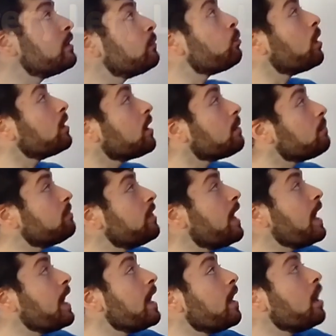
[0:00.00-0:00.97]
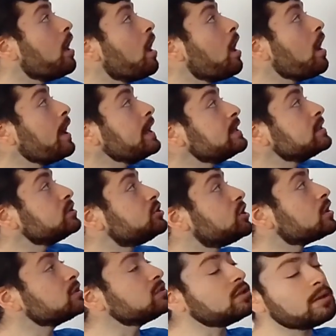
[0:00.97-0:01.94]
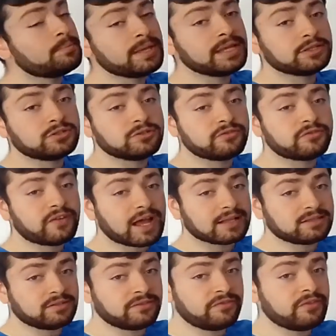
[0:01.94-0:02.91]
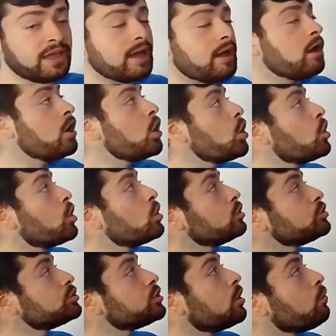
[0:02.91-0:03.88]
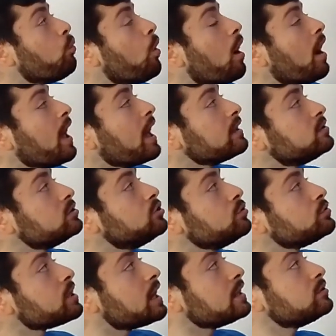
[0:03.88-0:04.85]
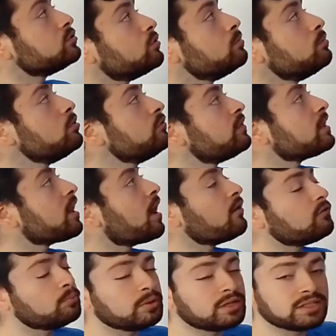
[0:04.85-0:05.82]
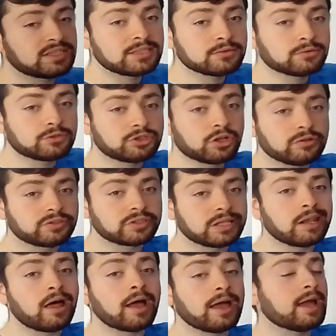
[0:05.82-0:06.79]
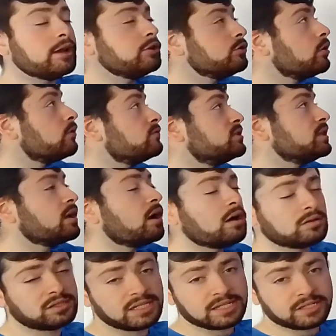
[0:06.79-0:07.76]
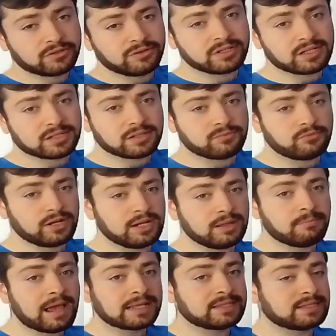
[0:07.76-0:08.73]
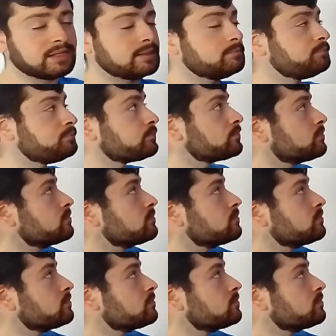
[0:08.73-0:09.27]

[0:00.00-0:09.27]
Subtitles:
the one up there, it's just a bit too fat to fit. So what I had to do is I had to remove the cover, but it still shows the light, and you obviously can't see it, so it doesn't really matter.